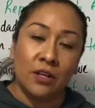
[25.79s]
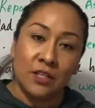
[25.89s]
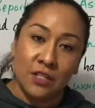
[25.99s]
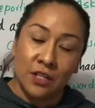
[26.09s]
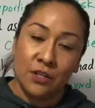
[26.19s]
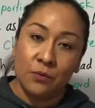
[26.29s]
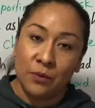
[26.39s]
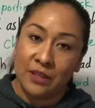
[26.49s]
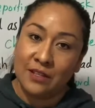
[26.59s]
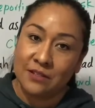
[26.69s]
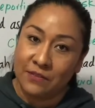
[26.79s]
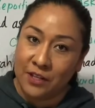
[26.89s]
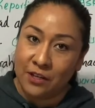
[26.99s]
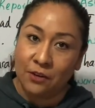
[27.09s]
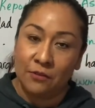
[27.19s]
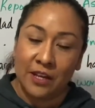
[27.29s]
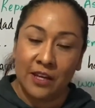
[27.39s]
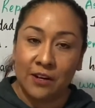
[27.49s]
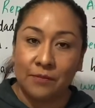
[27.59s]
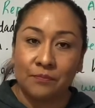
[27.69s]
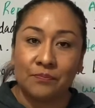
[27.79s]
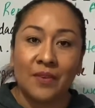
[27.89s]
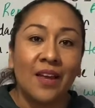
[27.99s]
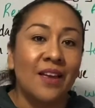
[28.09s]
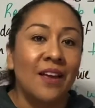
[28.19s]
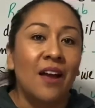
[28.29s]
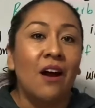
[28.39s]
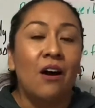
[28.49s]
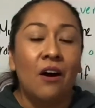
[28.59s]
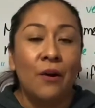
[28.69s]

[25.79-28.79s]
continue with this video right here.